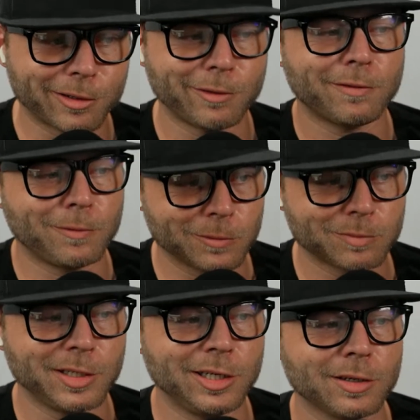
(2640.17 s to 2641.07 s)
going full
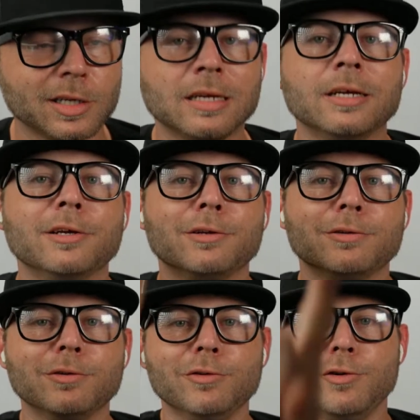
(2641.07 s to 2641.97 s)
speed.
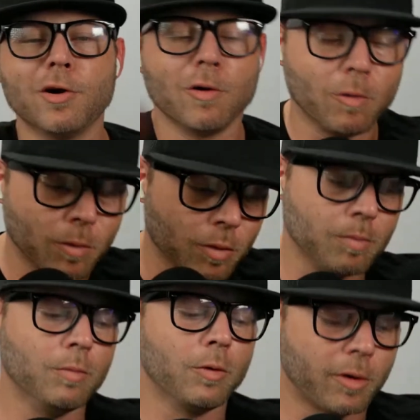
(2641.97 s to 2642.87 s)
No
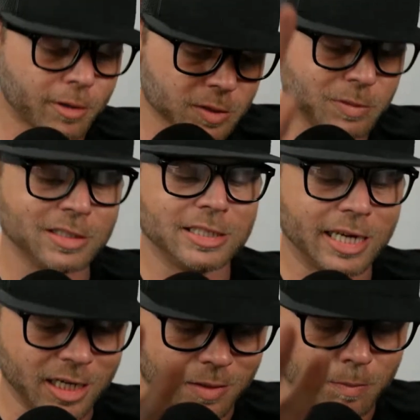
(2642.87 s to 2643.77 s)
more
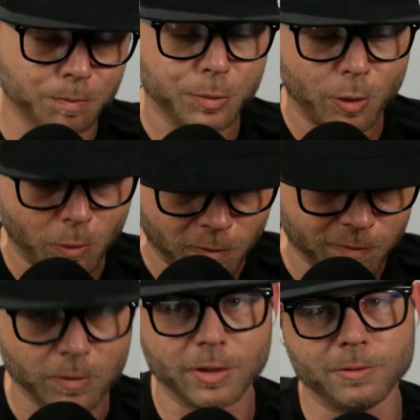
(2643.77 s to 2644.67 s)
spaghetti bowl
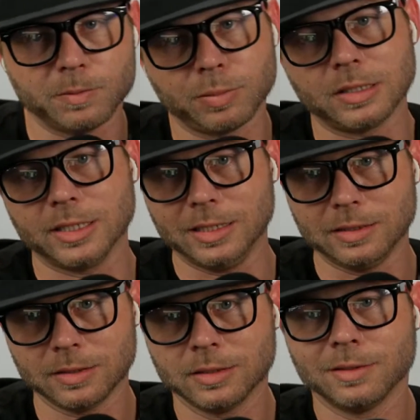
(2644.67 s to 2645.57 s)
flows,
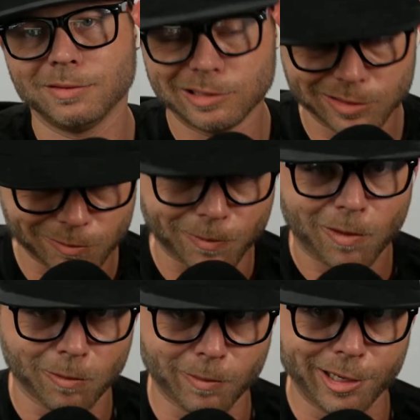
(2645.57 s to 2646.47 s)
please. This is the
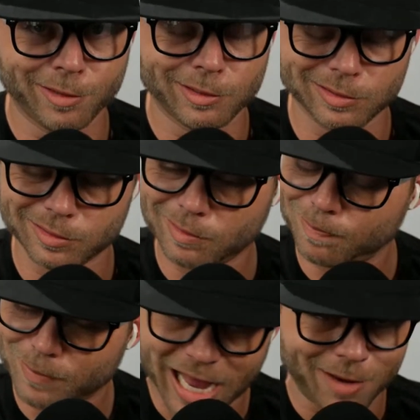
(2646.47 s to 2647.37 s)
wrong way. This is the
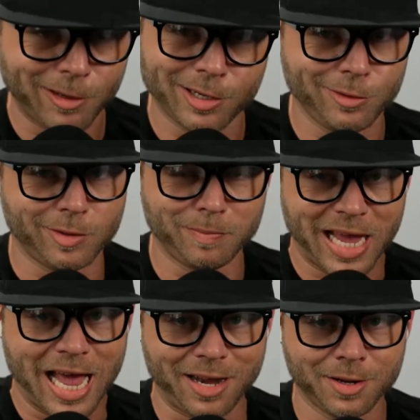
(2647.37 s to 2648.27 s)
bad way to do it.
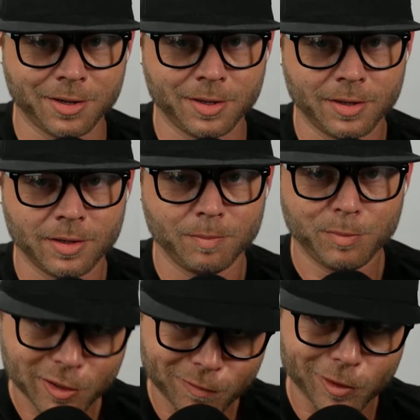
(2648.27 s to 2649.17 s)
Bad.
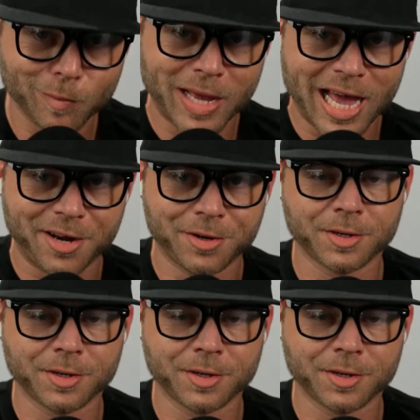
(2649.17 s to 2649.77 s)
Big flow, bad.